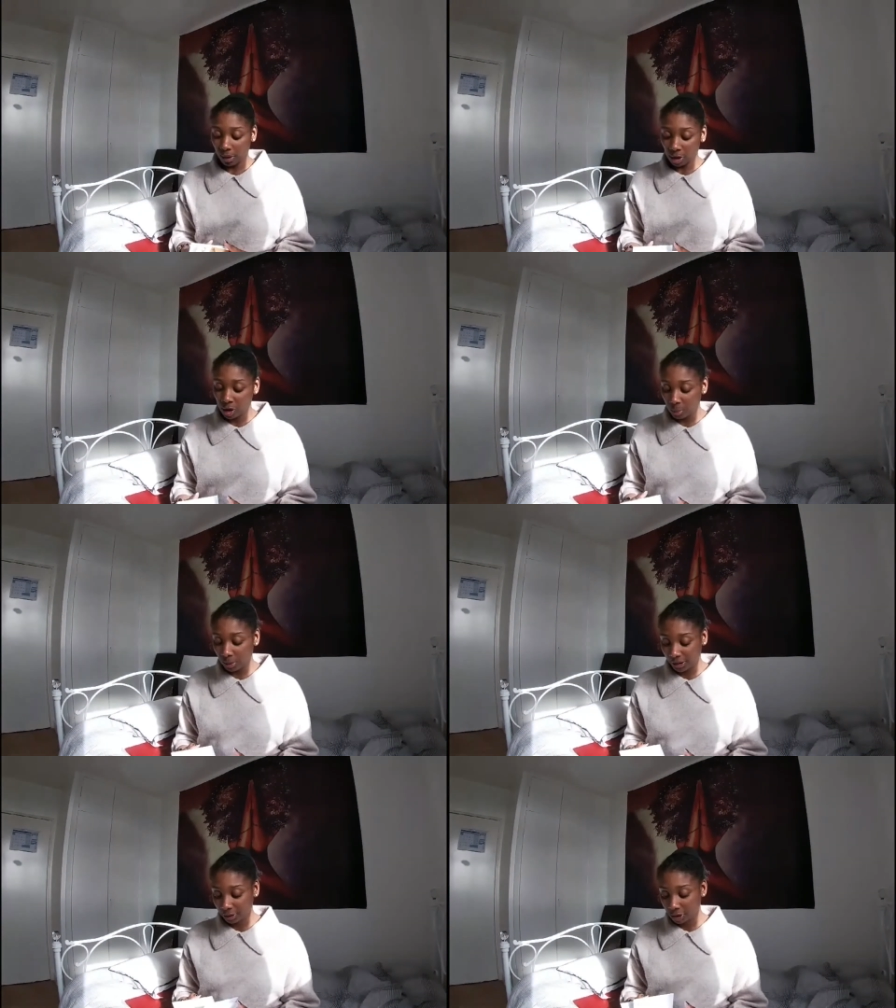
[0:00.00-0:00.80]

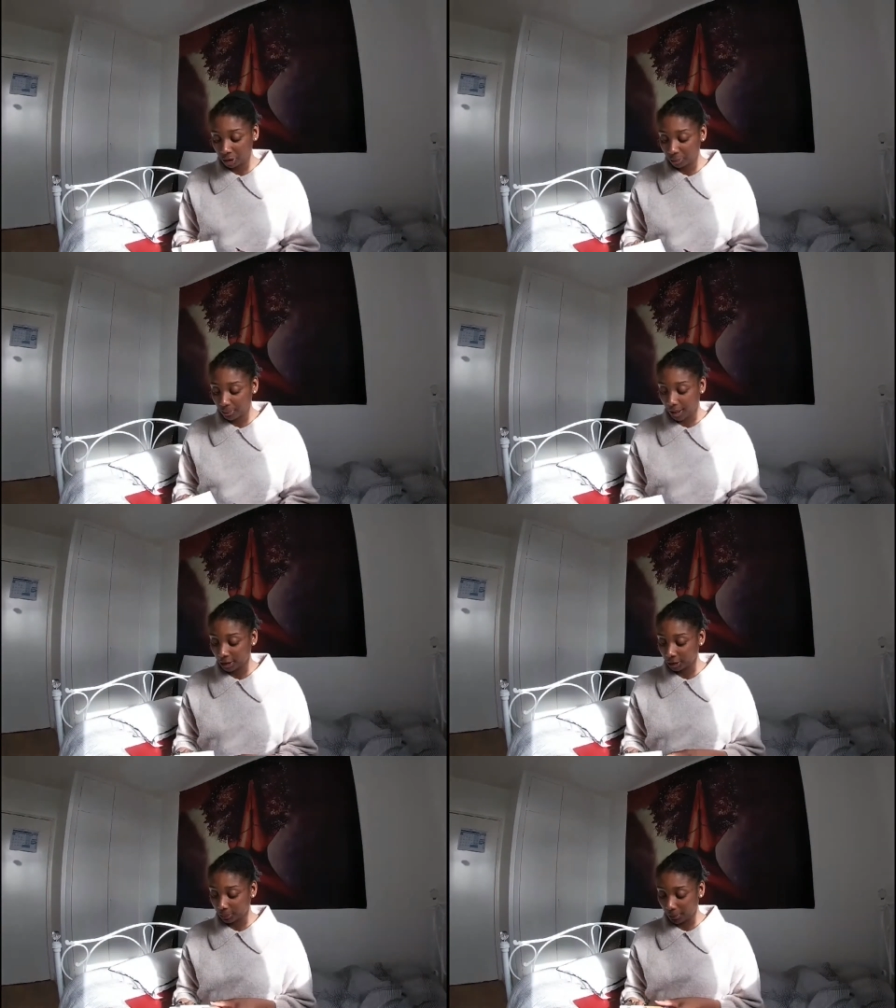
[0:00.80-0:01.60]
spoil too
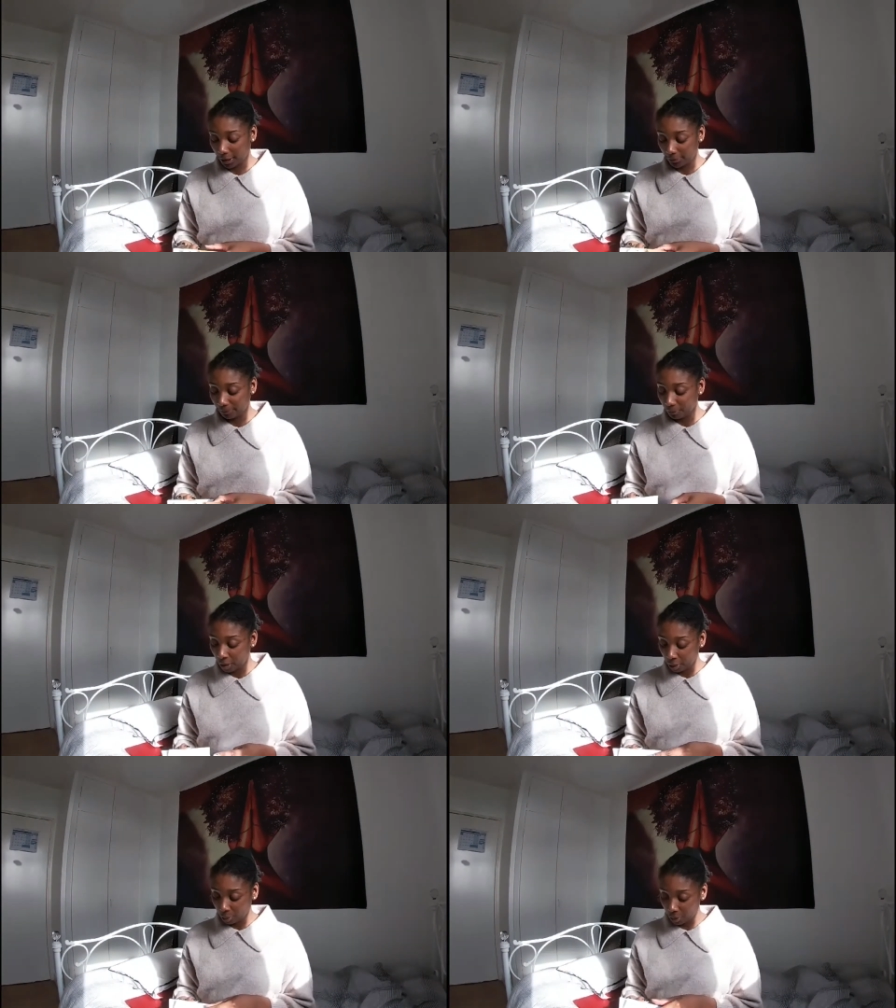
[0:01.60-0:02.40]
much, but
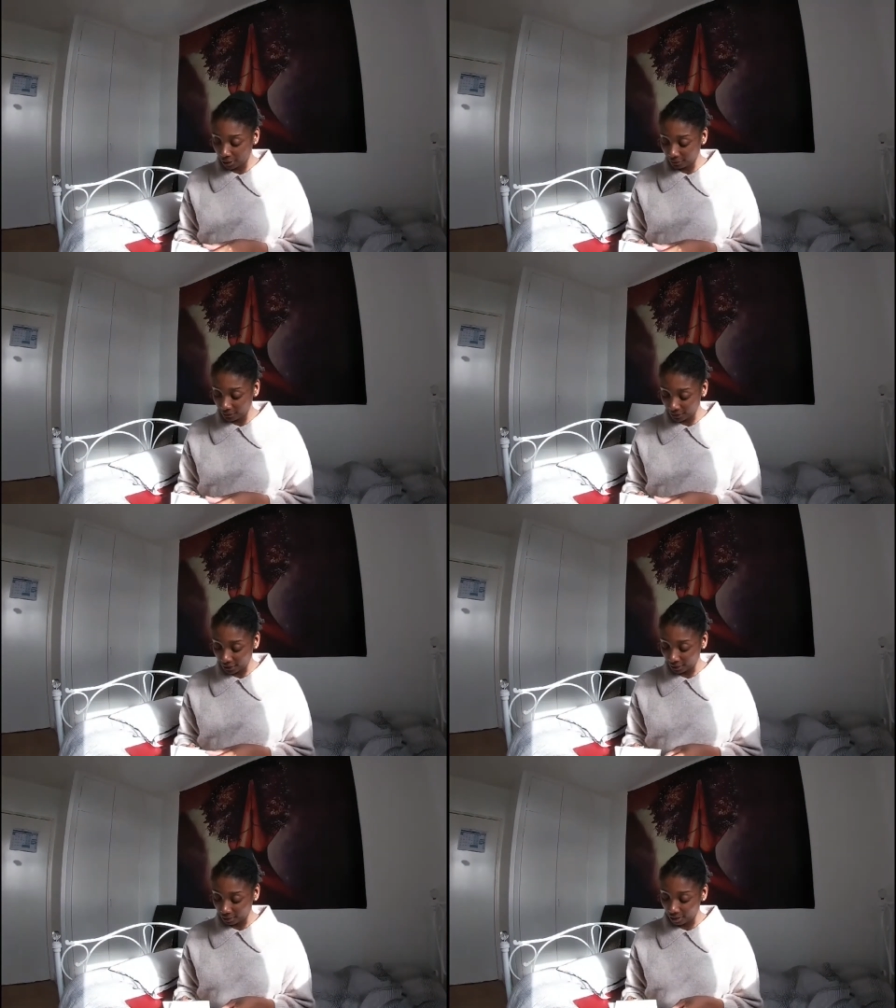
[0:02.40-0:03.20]
where is
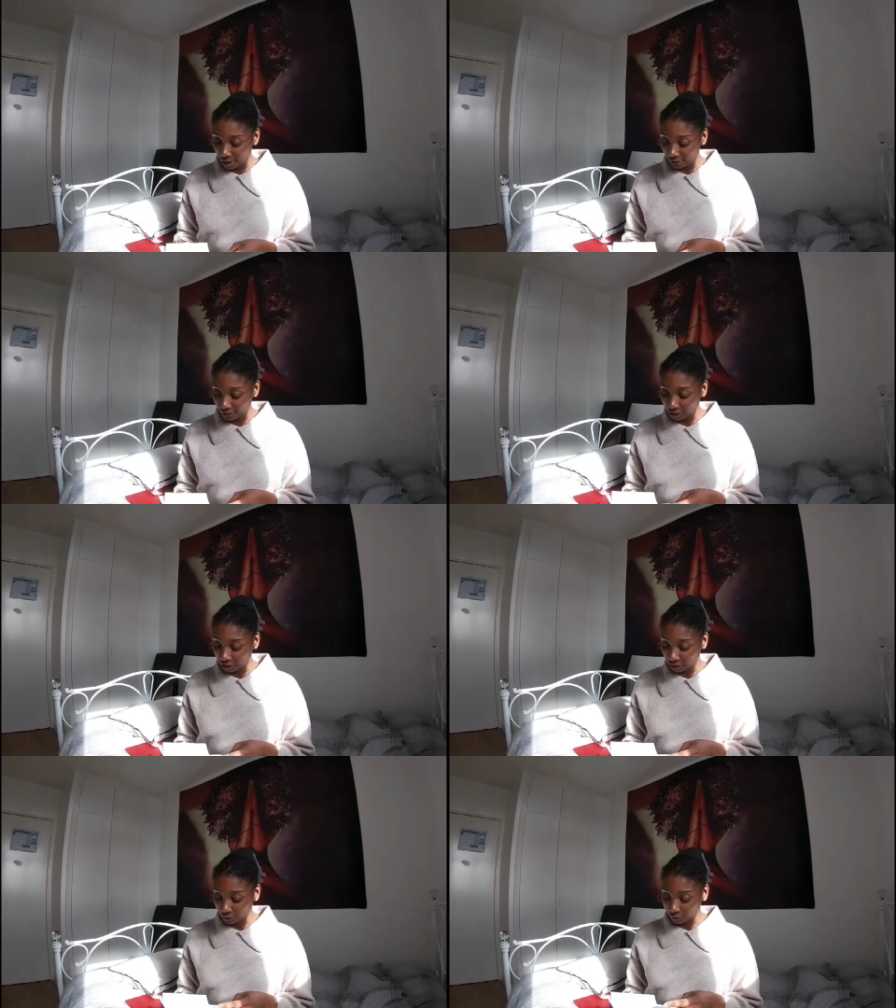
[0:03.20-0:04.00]
it? Oh, I should
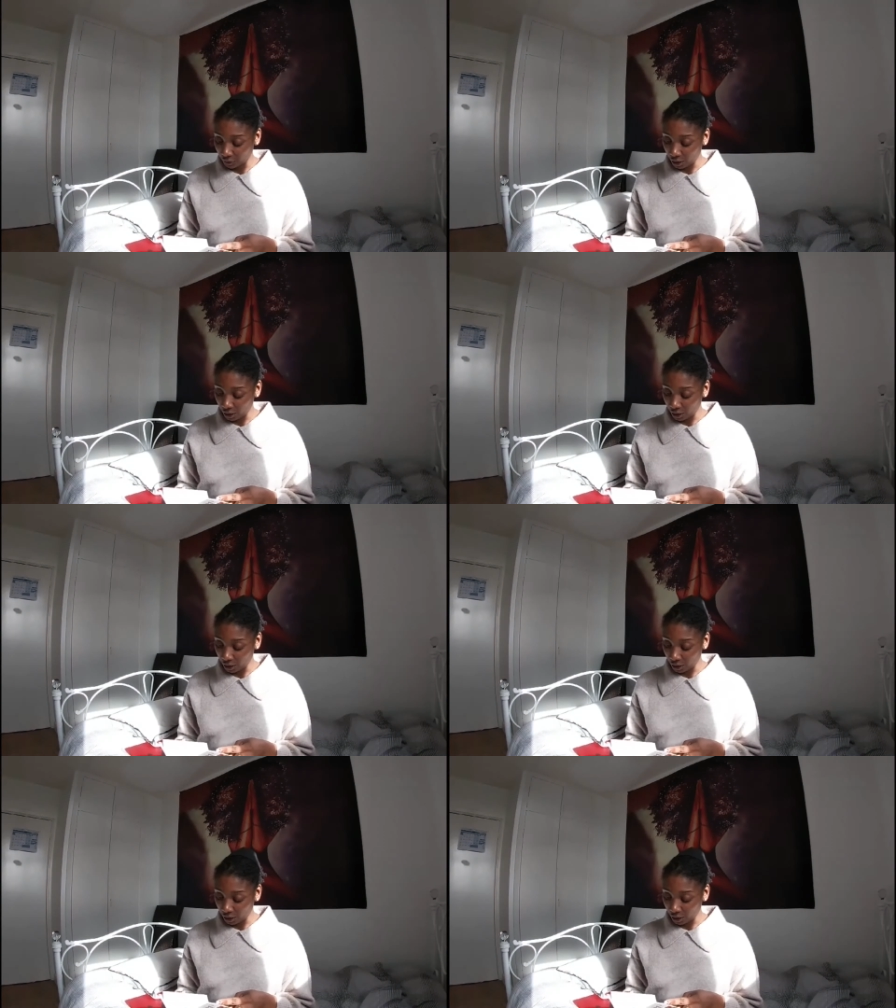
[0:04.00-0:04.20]
have